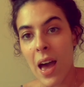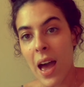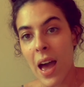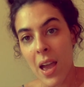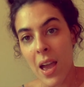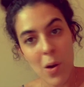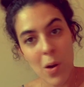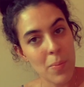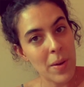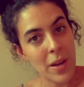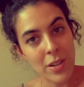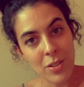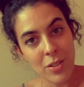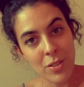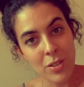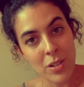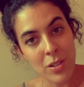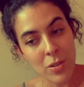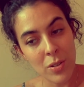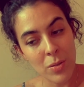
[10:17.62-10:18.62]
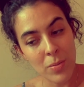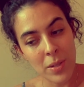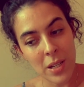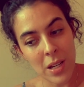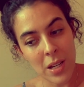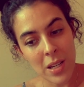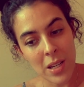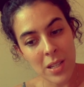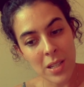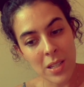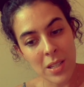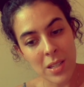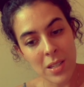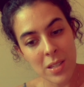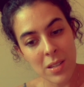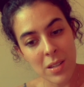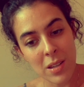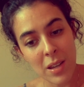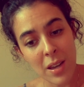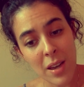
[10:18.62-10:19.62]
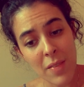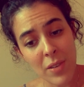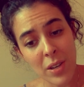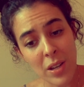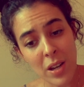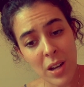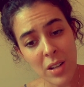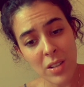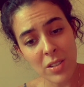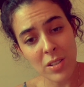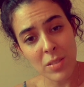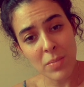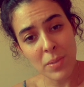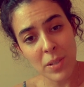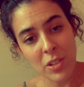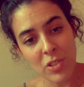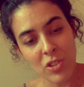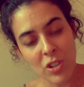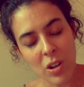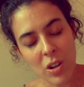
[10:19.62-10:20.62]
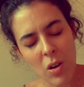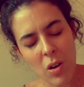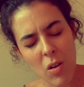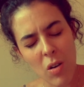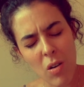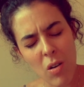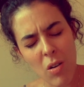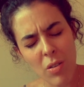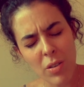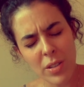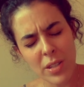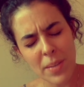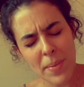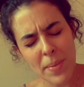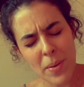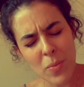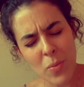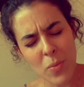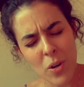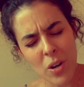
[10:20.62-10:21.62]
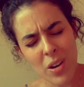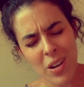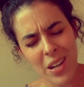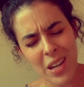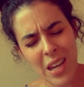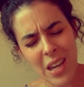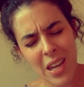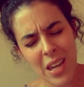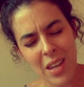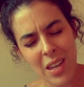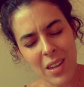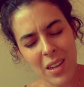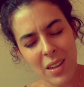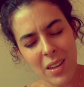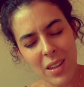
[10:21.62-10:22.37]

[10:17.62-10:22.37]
I hope I do too, because I haven't gotten to the beach at all because I've been working.